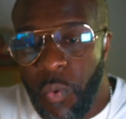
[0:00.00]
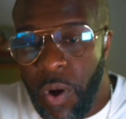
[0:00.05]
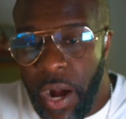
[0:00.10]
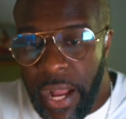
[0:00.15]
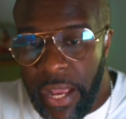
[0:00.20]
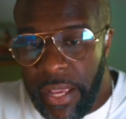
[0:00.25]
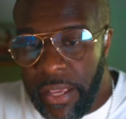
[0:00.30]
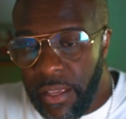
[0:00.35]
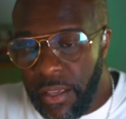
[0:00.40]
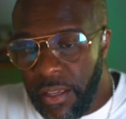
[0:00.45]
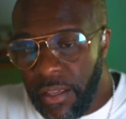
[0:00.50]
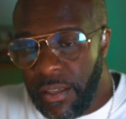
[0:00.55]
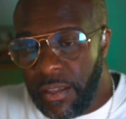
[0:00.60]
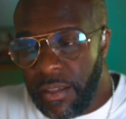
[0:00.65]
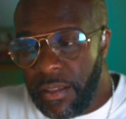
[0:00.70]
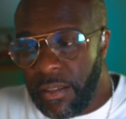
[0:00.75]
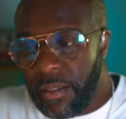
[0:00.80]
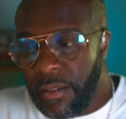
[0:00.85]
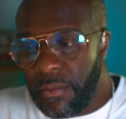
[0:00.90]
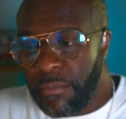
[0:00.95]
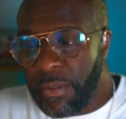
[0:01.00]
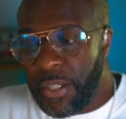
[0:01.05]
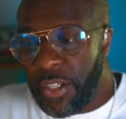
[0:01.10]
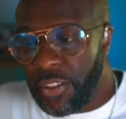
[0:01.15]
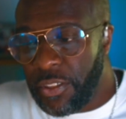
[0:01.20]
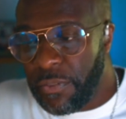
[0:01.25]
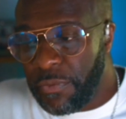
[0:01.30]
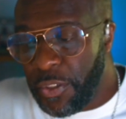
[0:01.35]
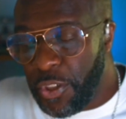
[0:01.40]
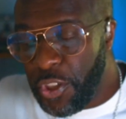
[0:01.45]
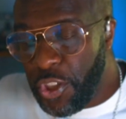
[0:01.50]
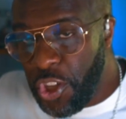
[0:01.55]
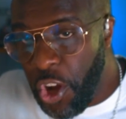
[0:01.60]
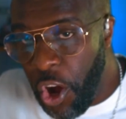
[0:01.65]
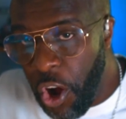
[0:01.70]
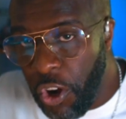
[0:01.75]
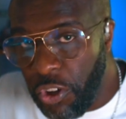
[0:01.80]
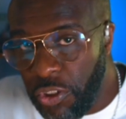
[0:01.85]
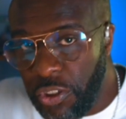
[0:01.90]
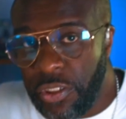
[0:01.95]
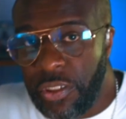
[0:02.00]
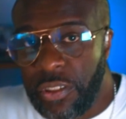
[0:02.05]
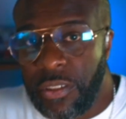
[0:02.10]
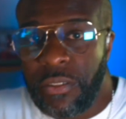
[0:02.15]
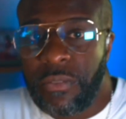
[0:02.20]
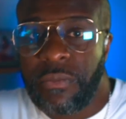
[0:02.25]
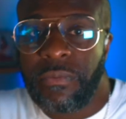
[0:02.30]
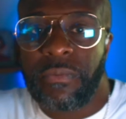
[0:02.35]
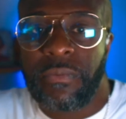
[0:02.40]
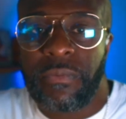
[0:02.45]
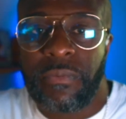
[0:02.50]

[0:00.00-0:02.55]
Why? Because of the songs.